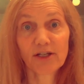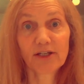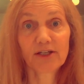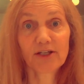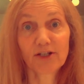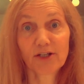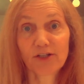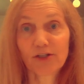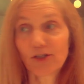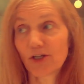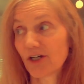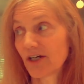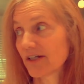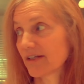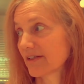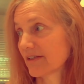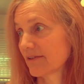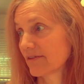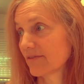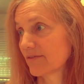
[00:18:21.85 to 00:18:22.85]
I could
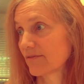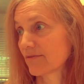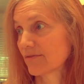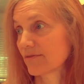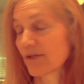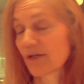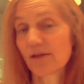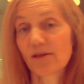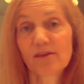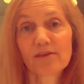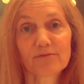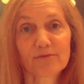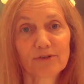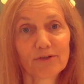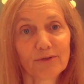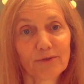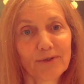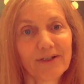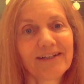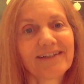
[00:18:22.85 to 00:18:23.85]
unlock and run
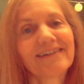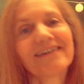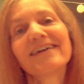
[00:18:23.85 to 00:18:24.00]
through,